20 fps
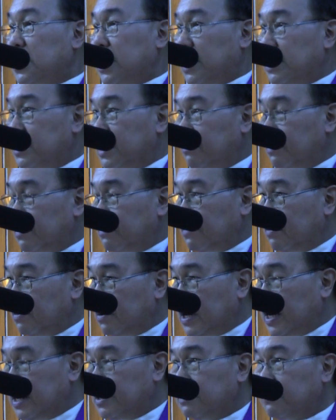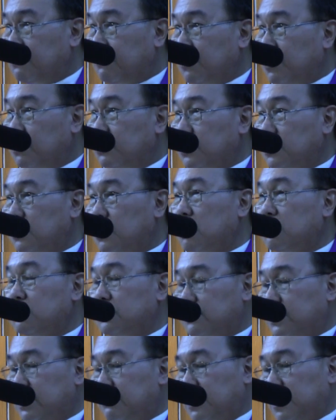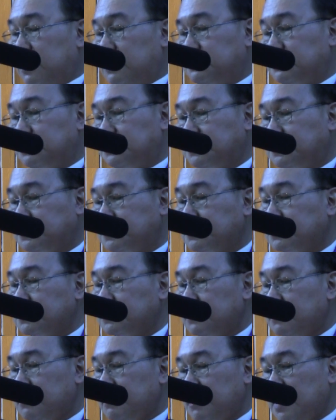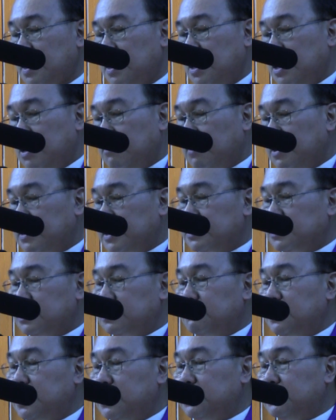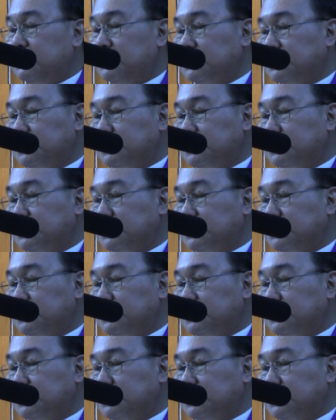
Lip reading: and they would let it float along the river. What does it mean?